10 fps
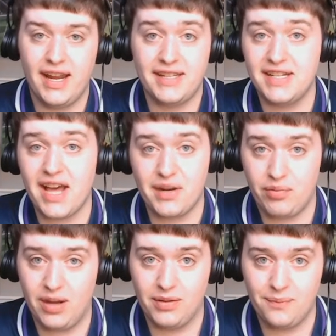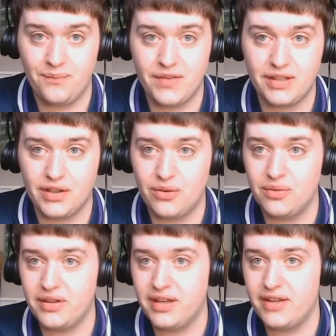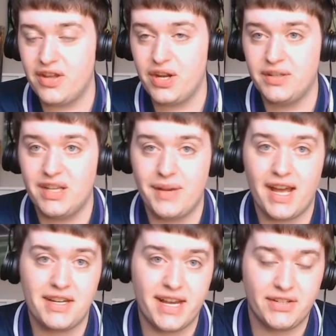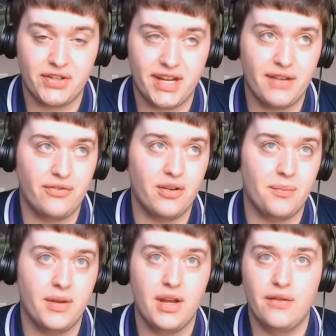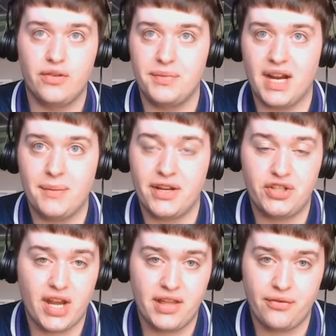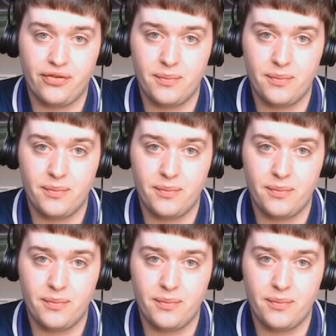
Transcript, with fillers: It's not a problem. So the the news that we had yesterday from from Dharmesh Sheth,